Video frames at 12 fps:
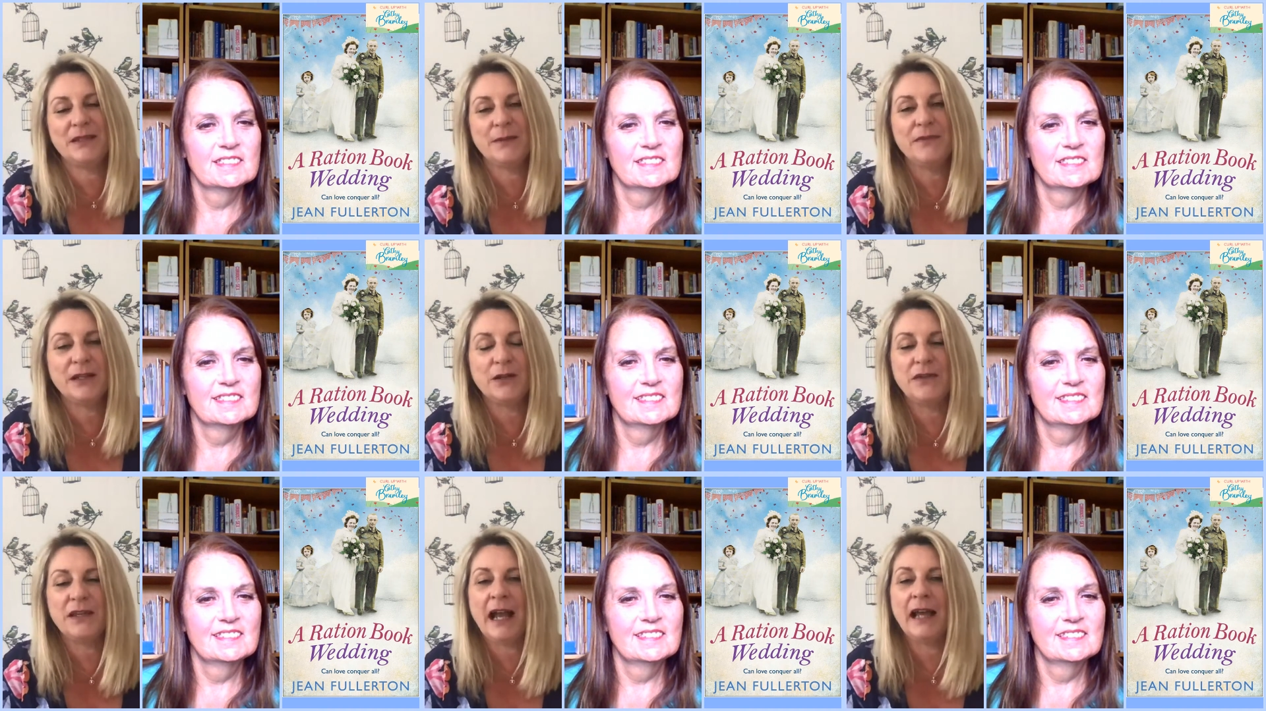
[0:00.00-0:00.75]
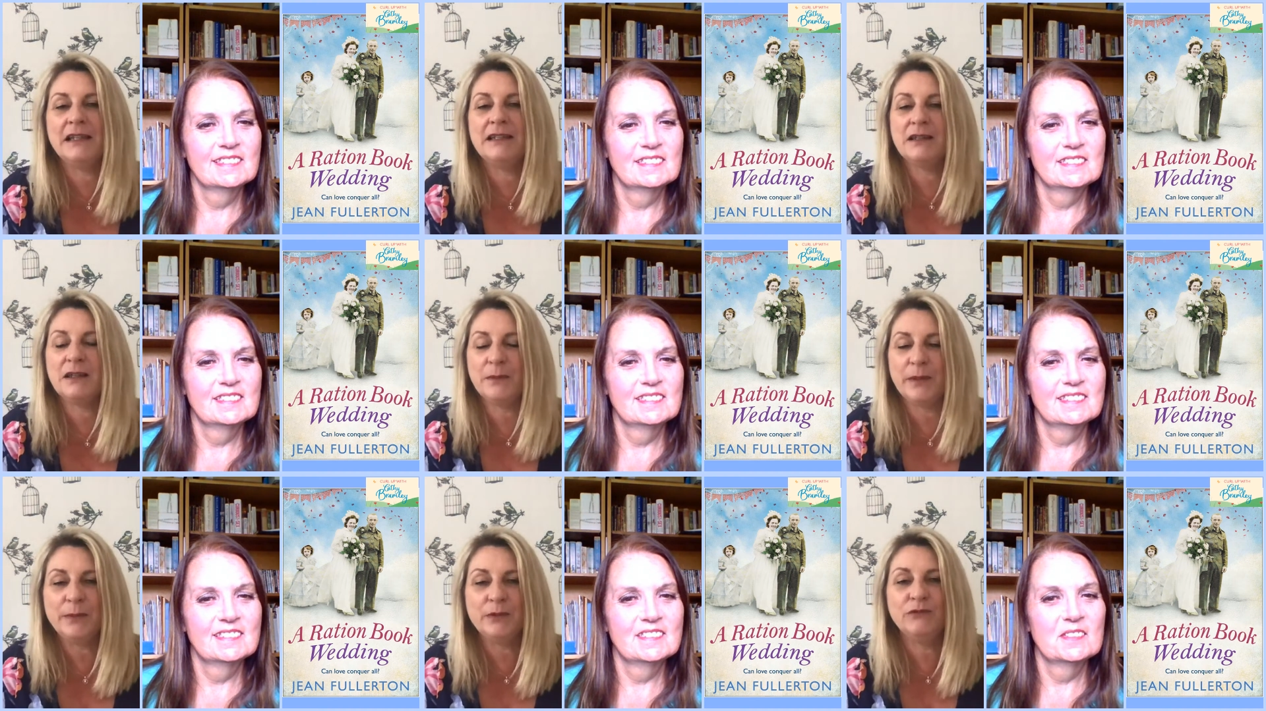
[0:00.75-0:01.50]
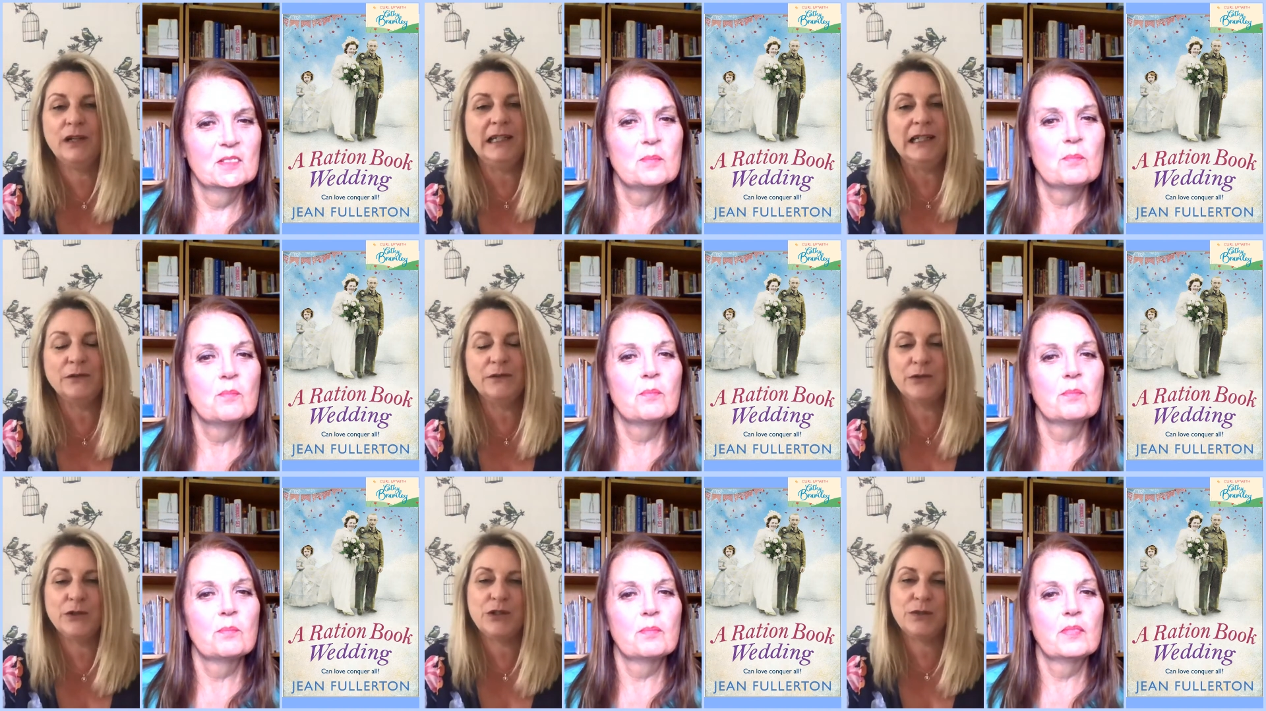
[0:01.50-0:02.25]
Speaker 1: something on the calendar that people really look
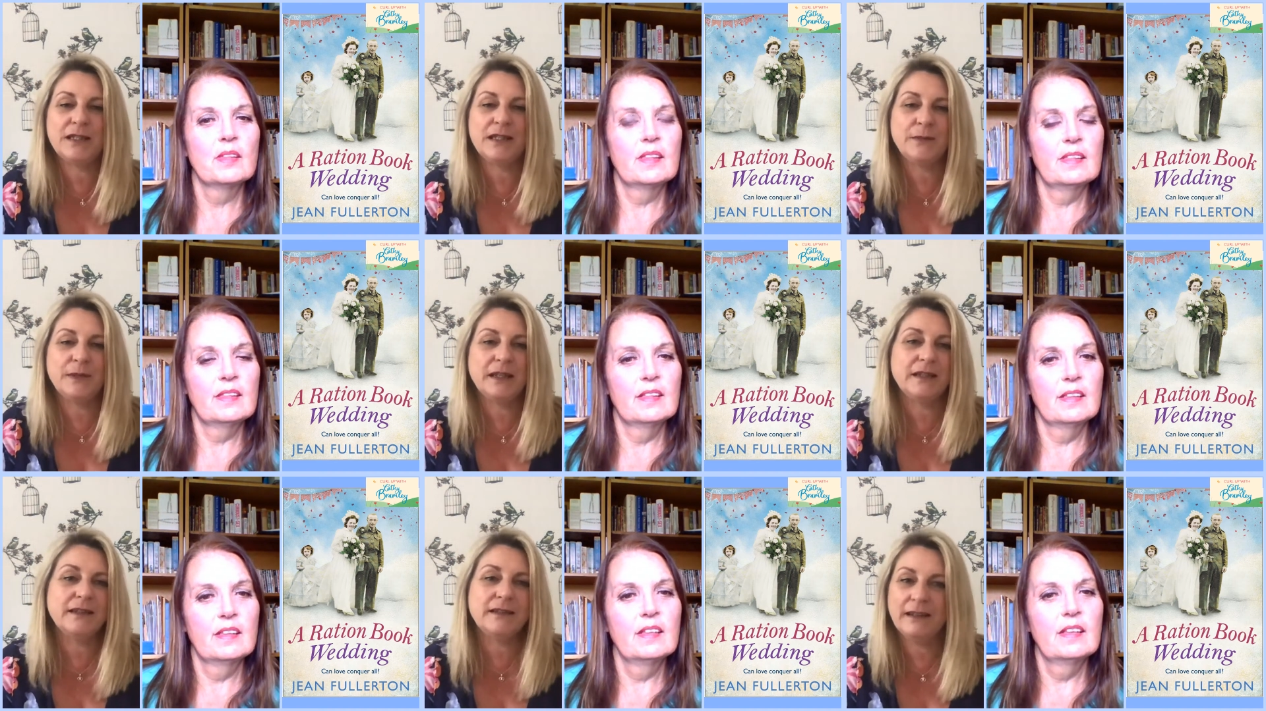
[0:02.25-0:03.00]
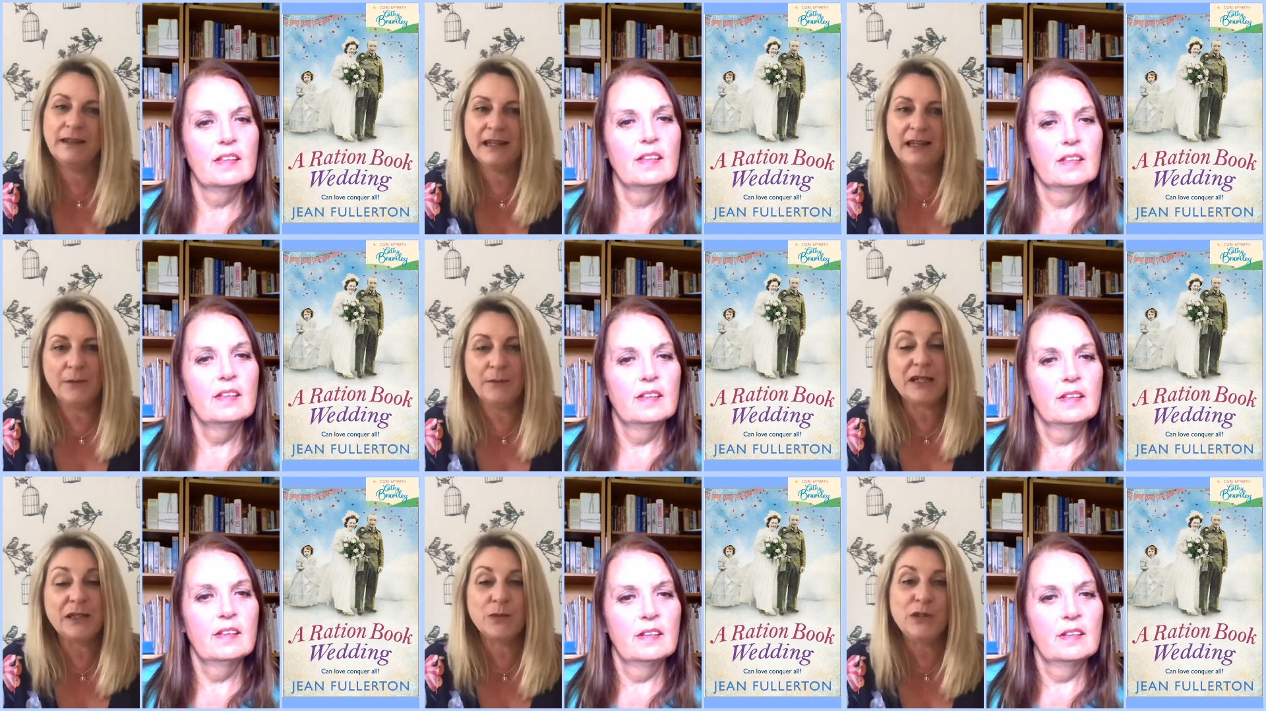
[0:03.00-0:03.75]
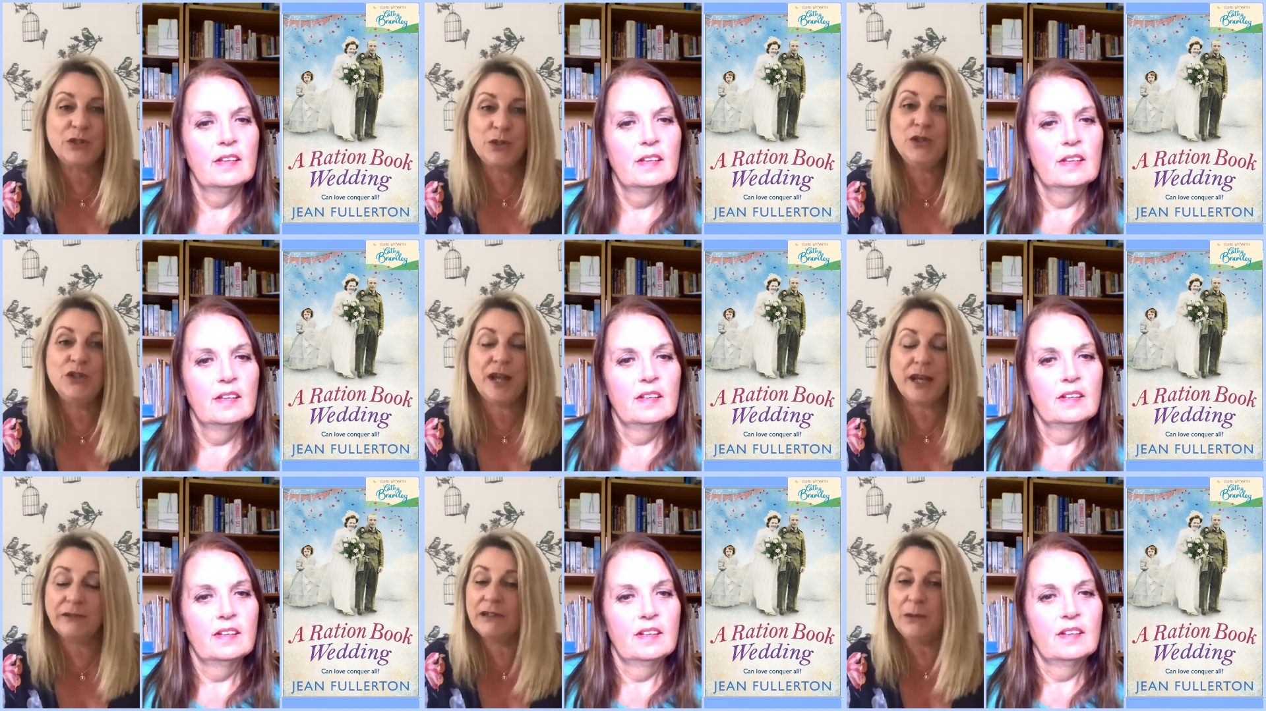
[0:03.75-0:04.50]
forward to, isn't it? Because because we do
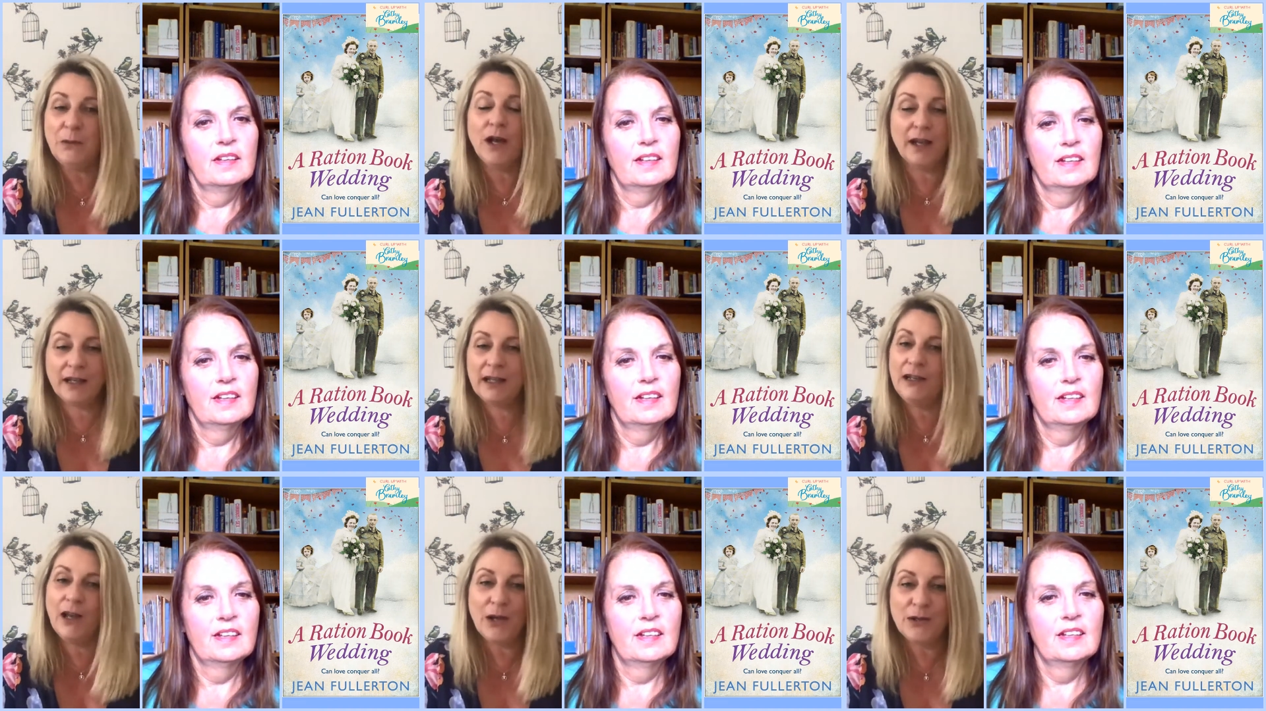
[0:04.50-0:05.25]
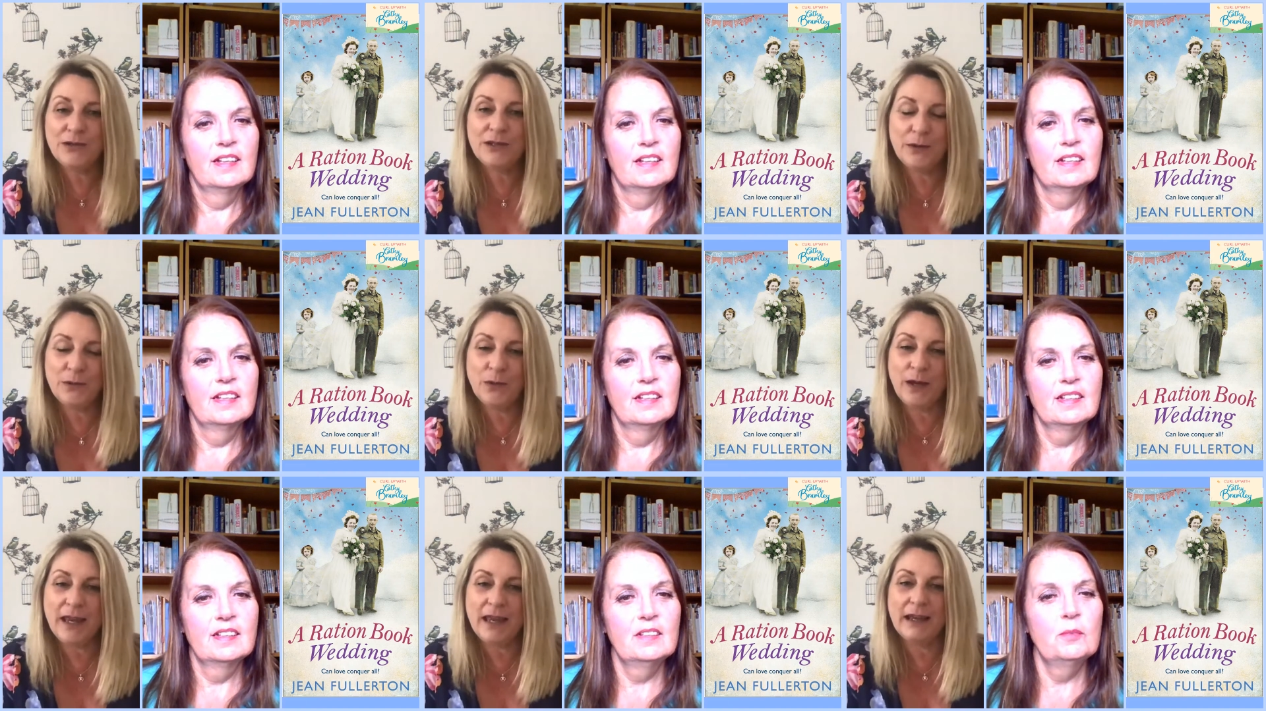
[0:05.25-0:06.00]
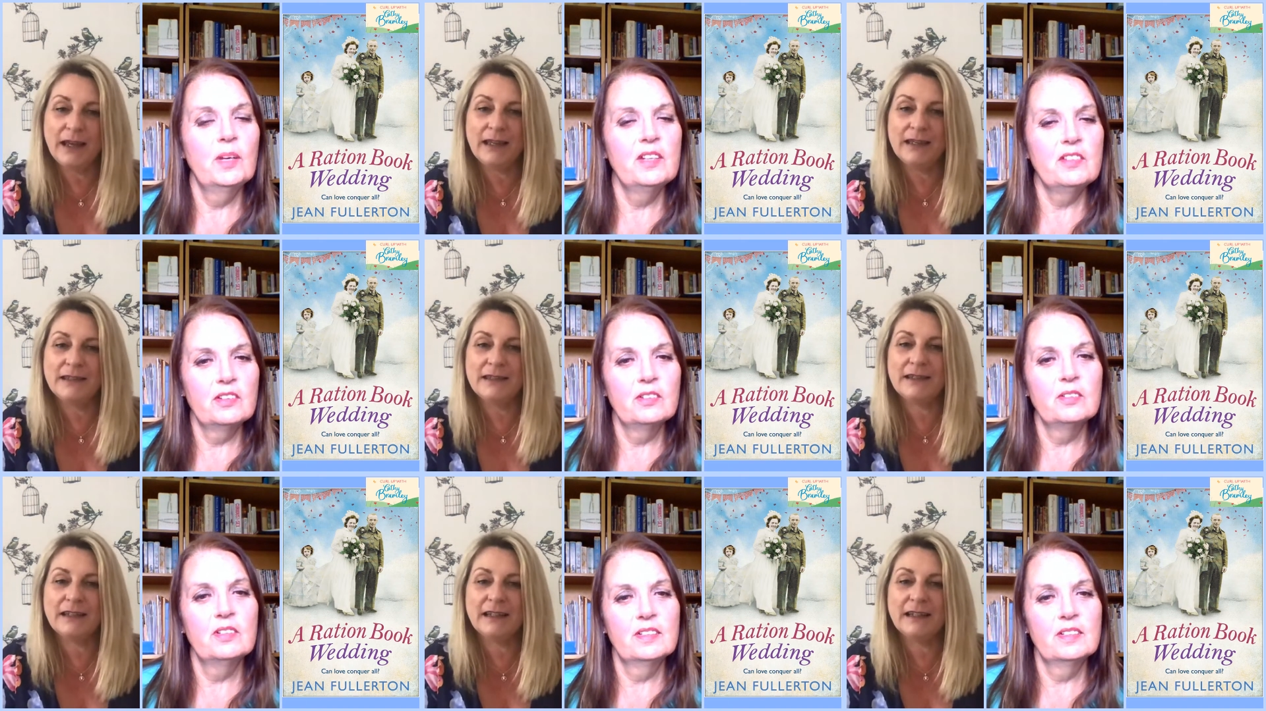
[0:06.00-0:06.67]
generally work alone, don't we? We and, do.